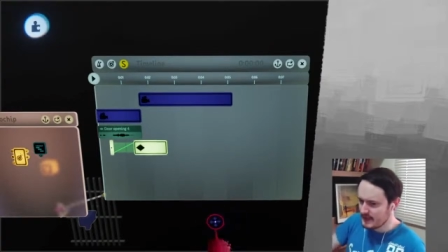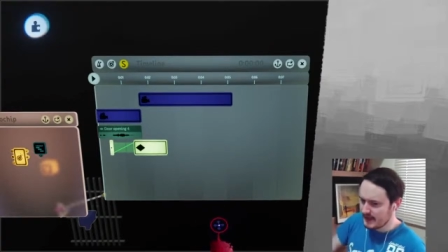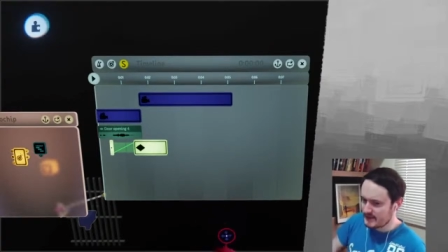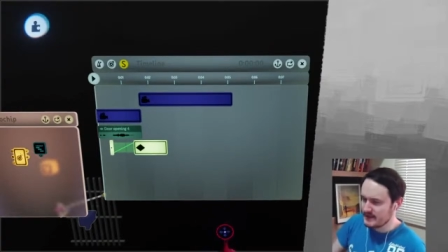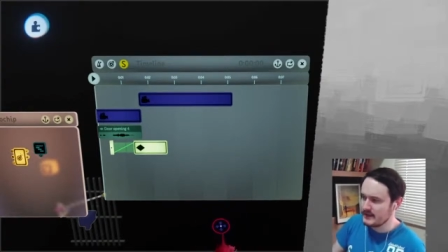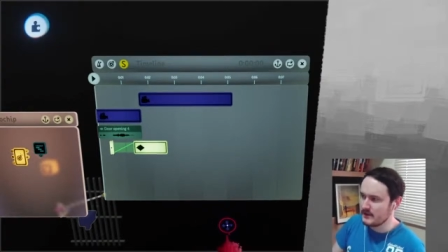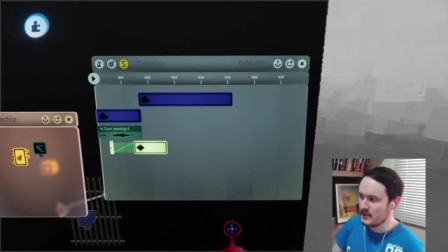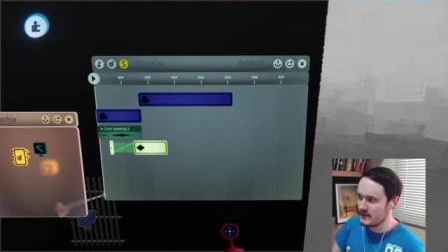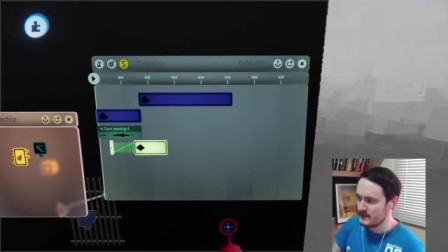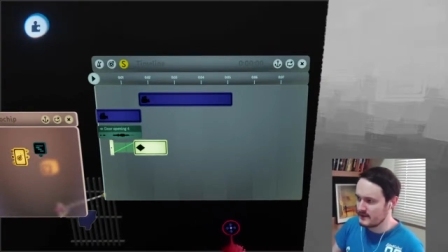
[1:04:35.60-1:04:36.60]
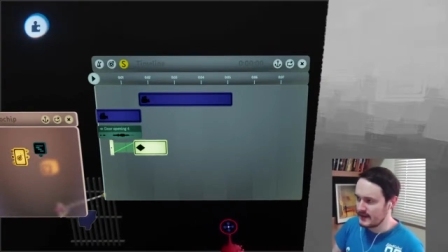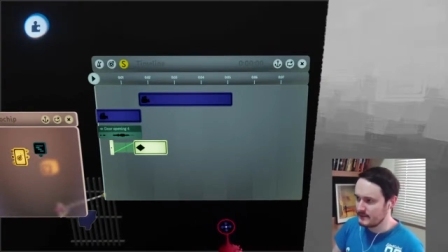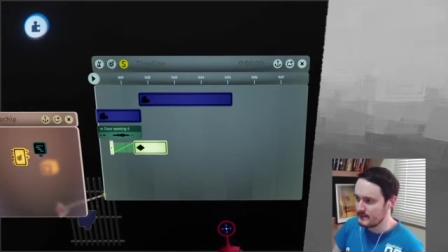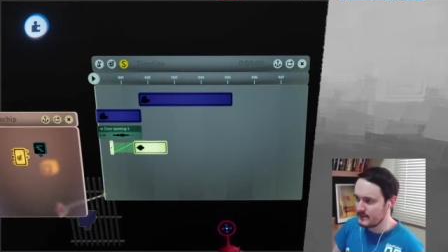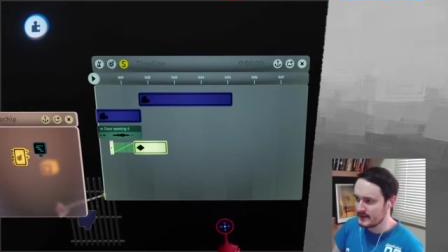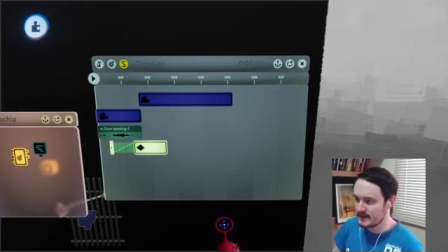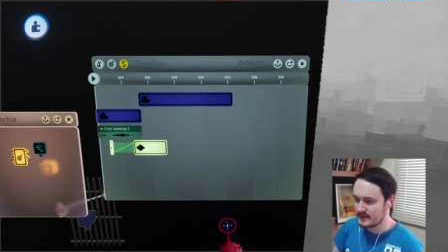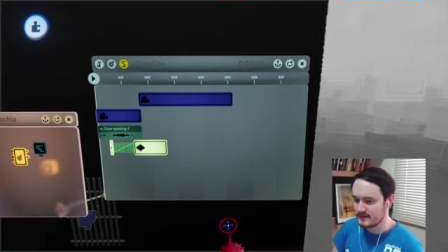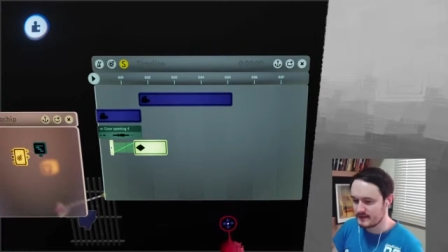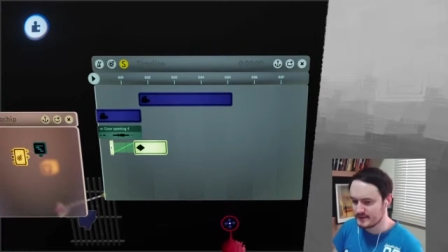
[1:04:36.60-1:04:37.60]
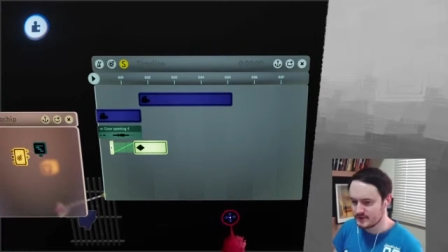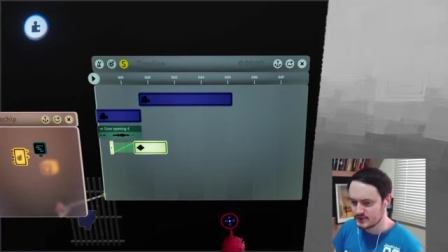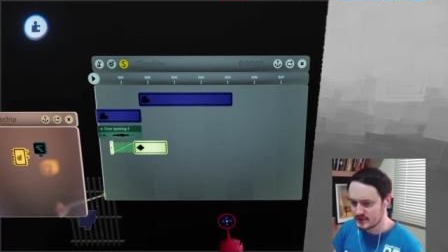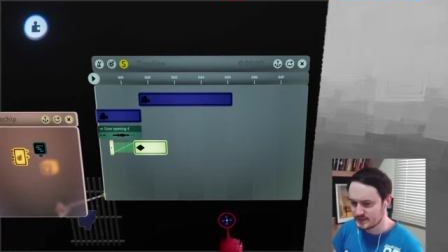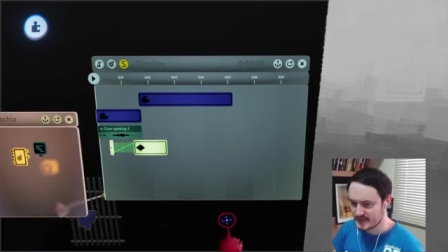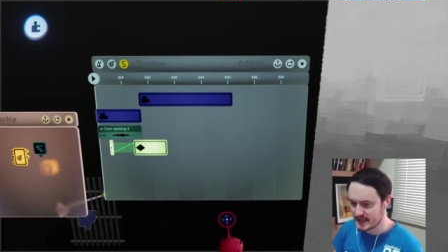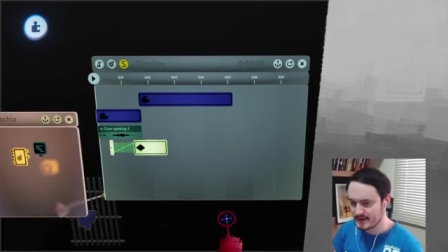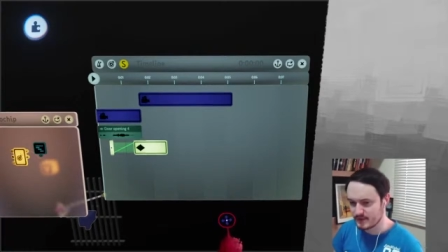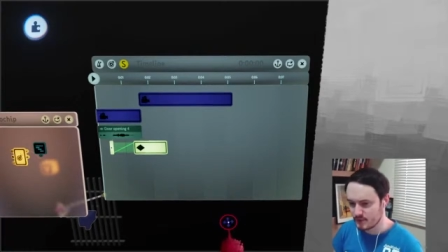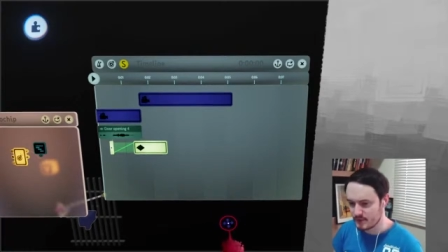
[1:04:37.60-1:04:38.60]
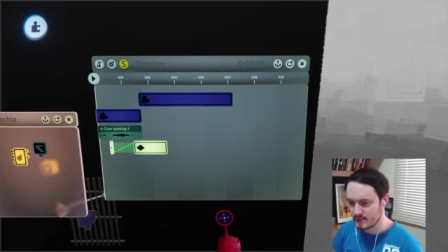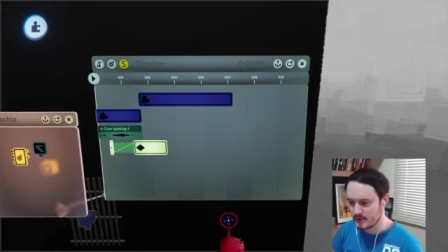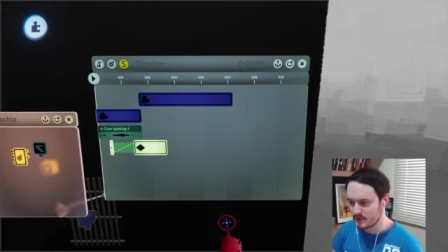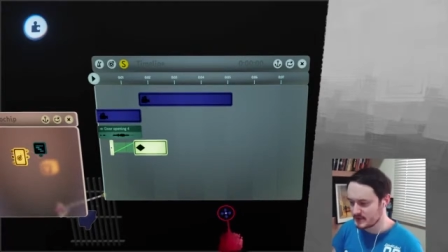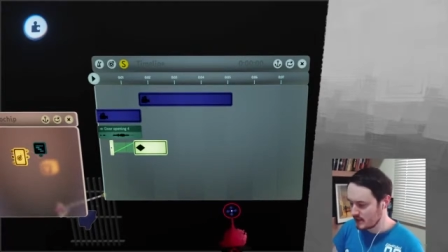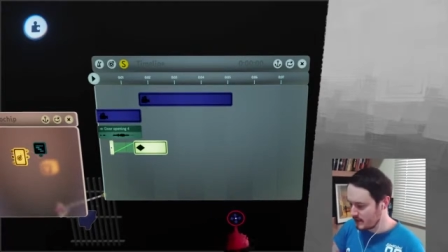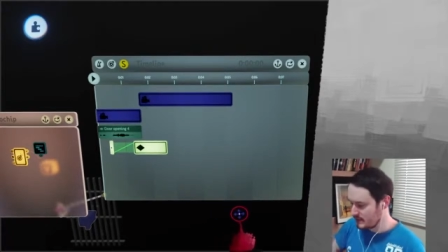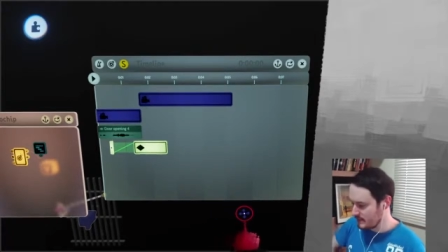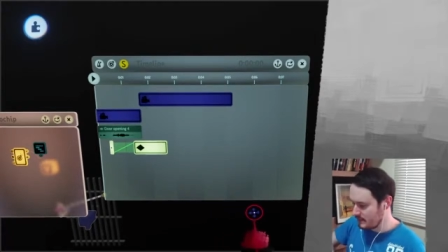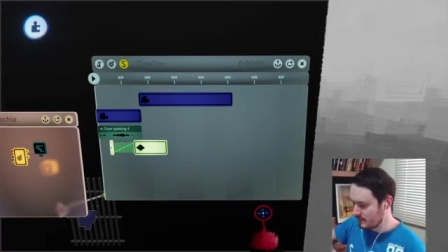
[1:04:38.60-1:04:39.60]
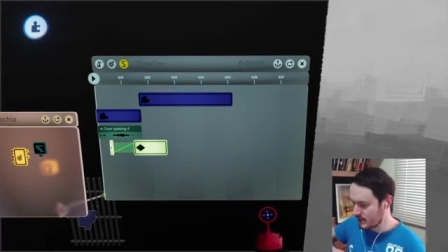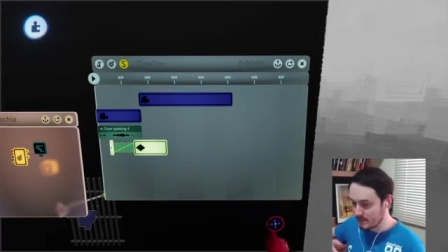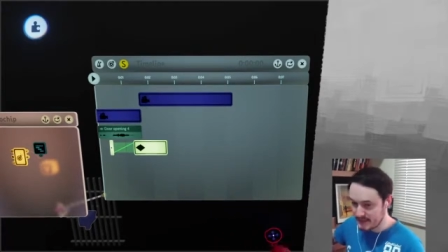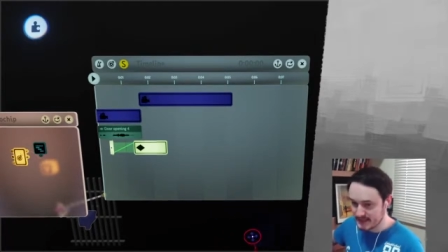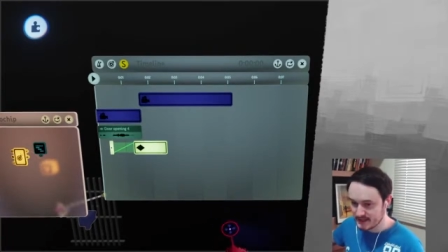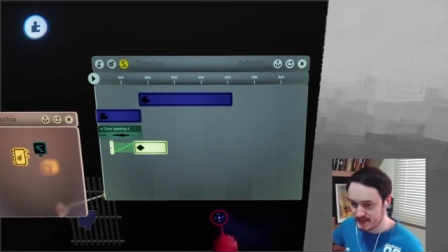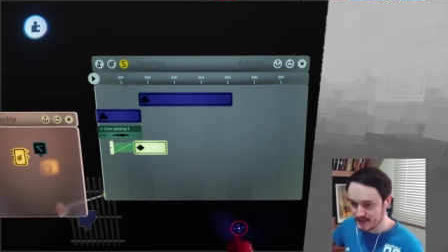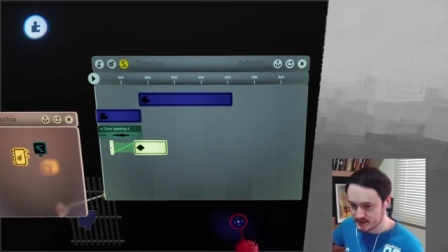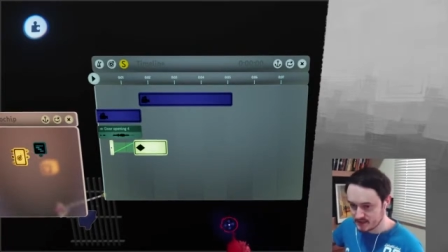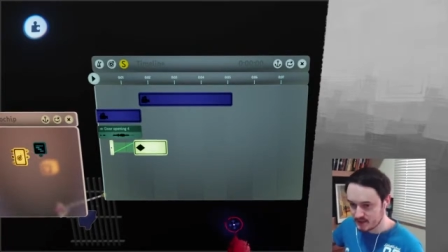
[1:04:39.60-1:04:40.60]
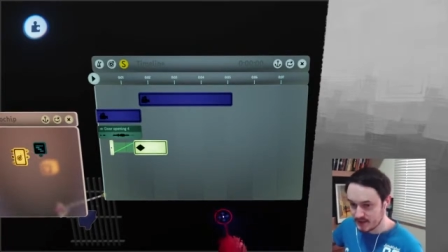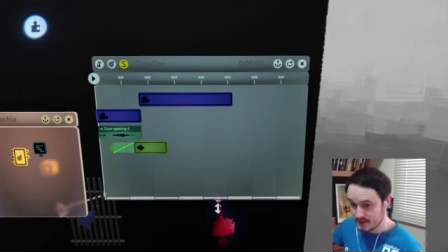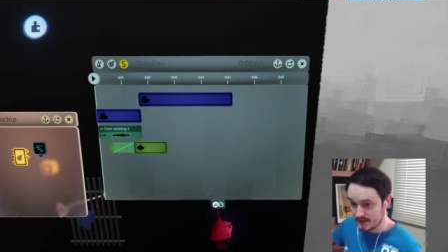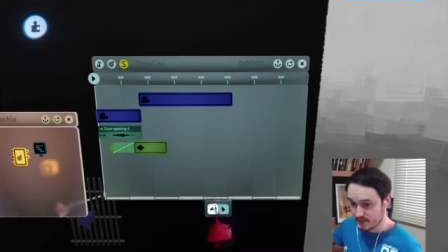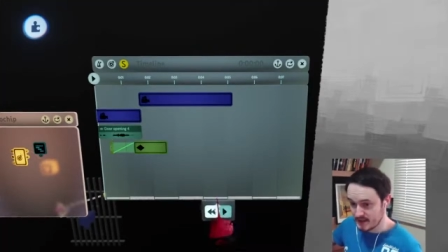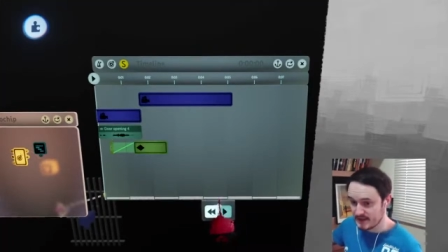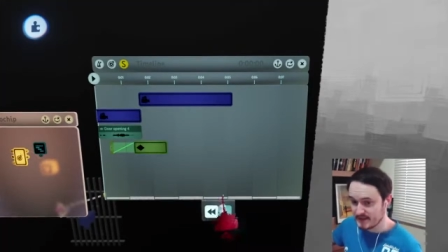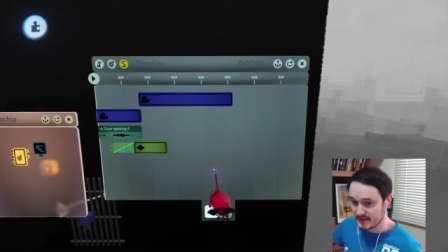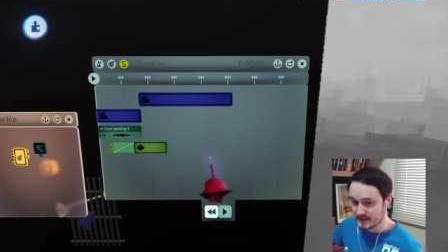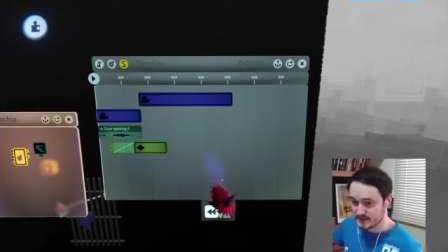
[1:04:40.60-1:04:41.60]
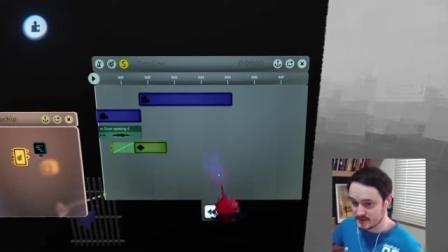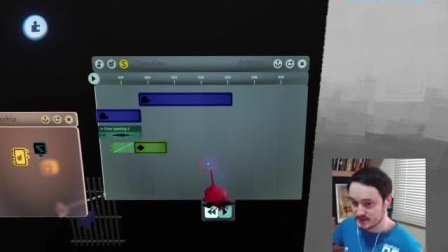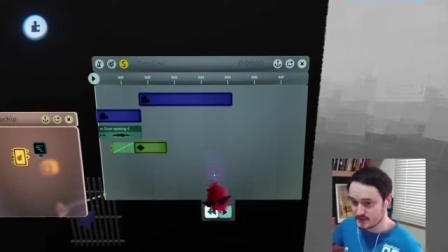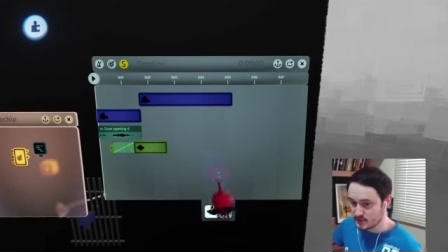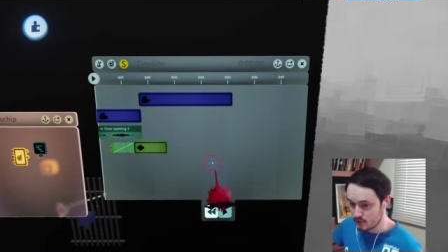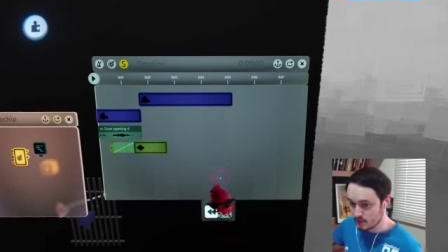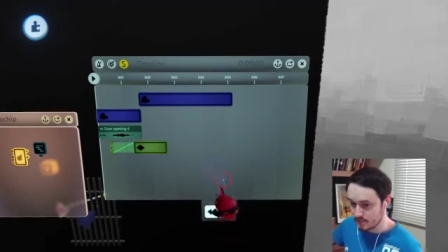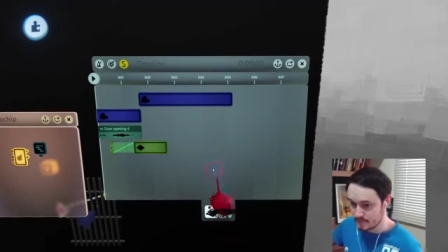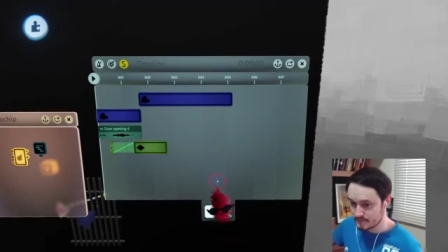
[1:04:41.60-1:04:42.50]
I think a lot of the time you think Dreams can't do it because a lot of the people that are making things are making things solo,